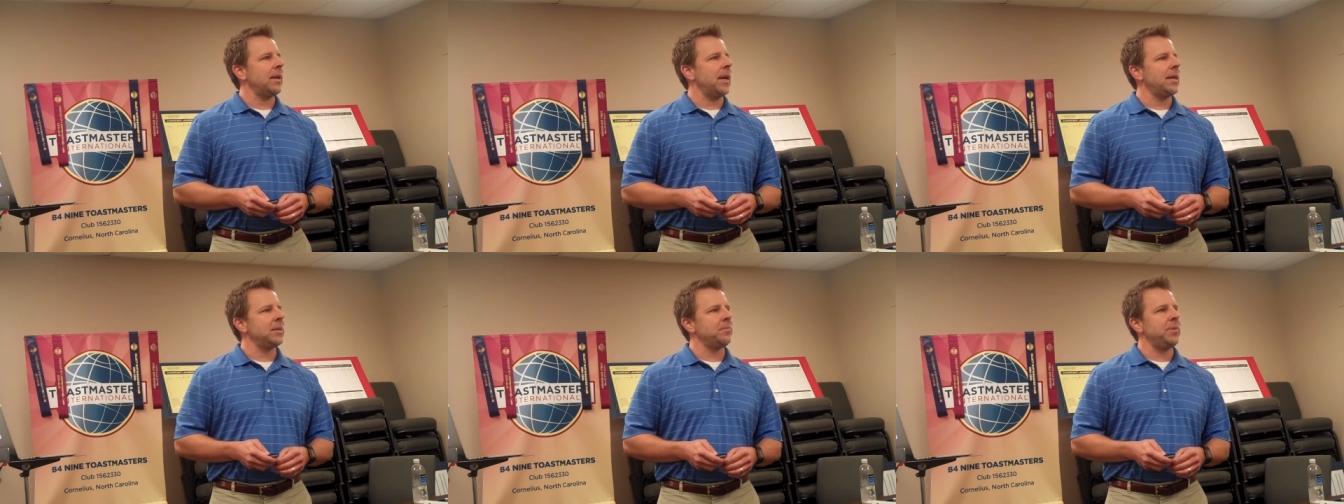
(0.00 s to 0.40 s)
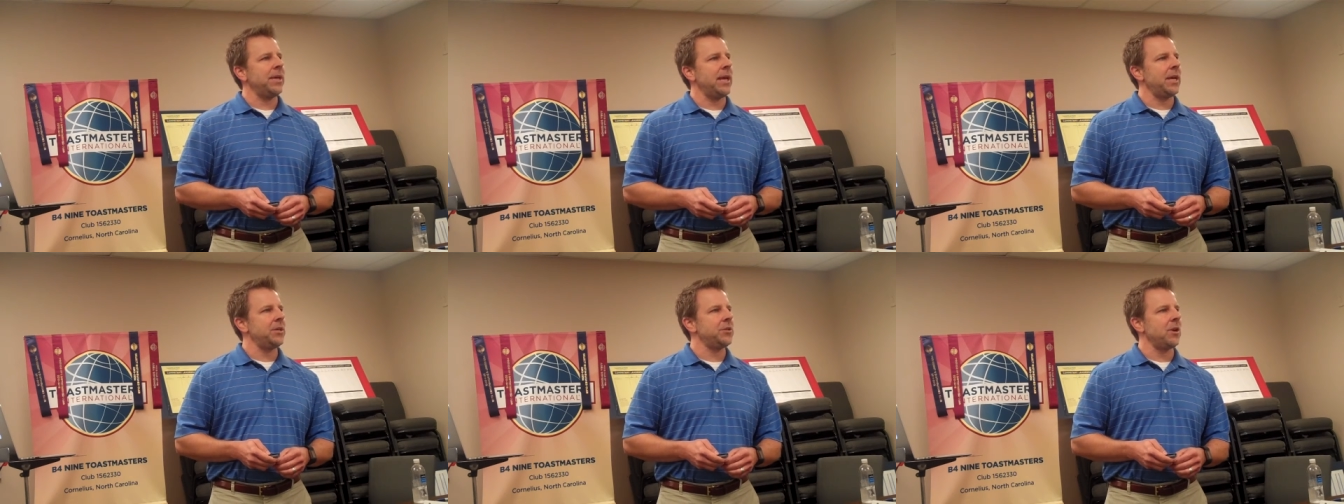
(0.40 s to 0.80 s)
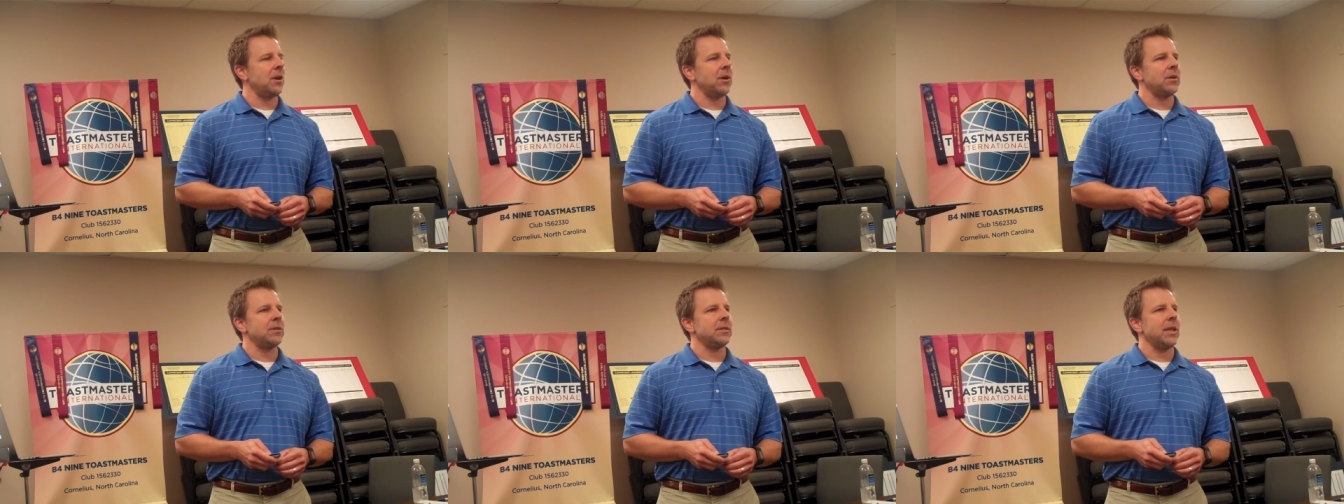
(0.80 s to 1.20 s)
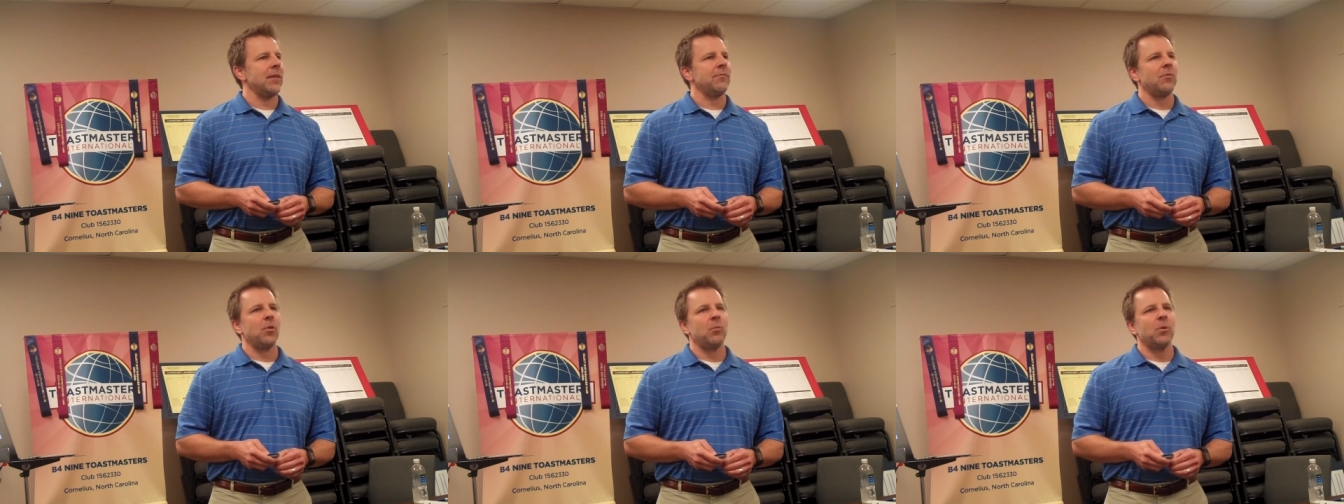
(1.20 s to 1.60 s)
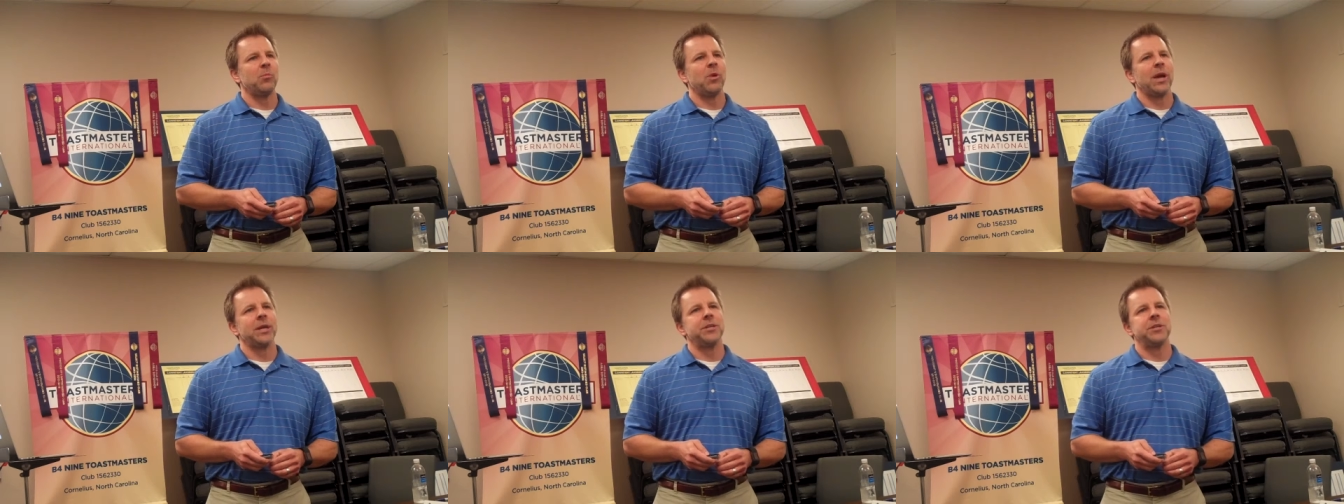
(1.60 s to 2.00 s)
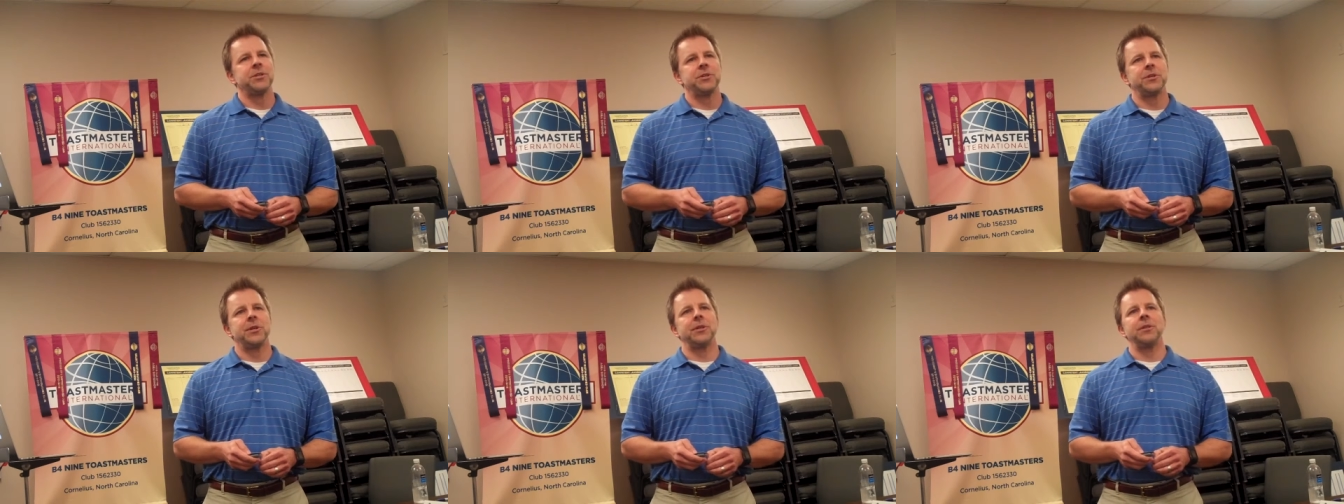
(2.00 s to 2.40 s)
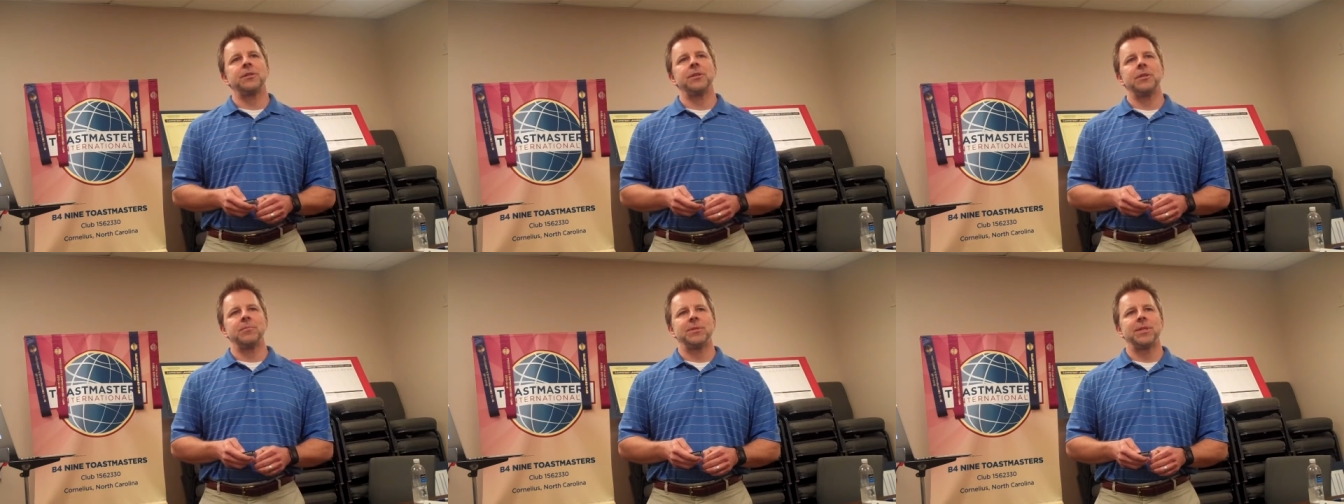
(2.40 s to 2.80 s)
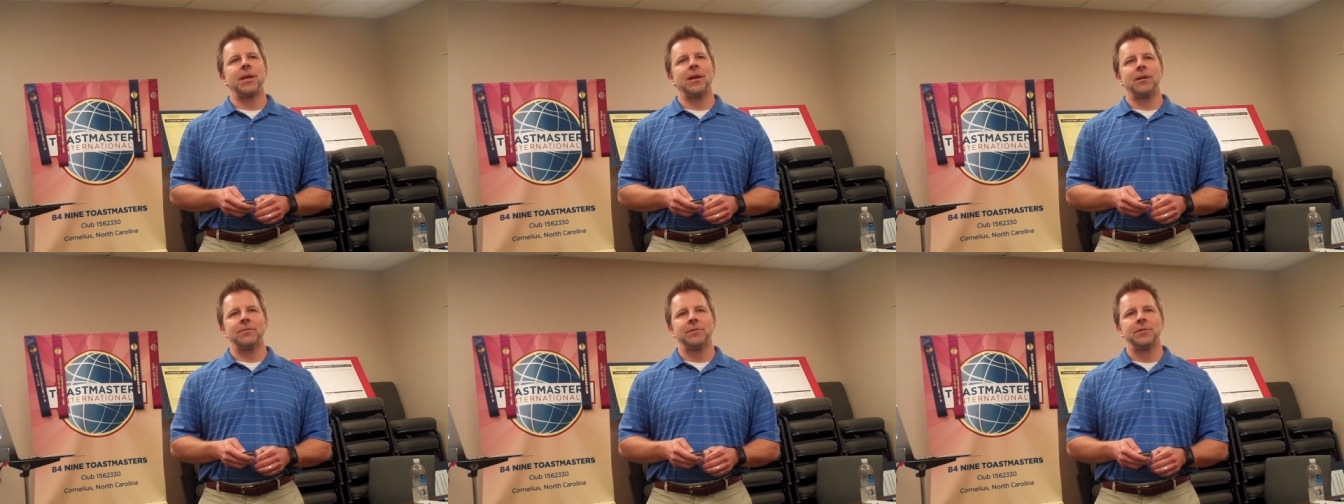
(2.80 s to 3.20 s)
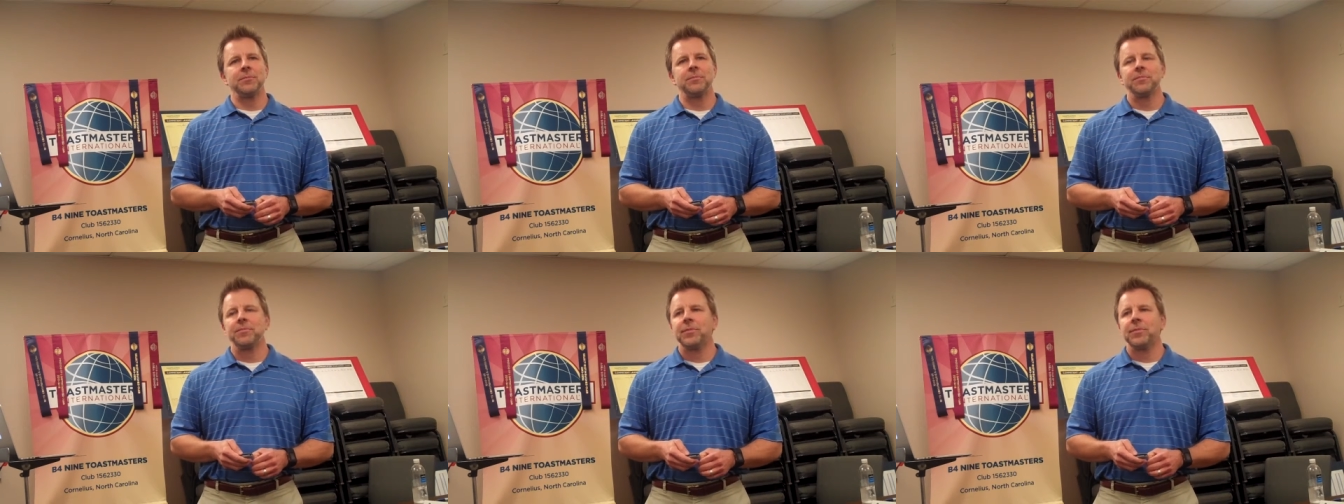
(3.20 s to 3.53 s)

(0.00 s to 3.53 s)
SPHRs, and former practitioners themselves,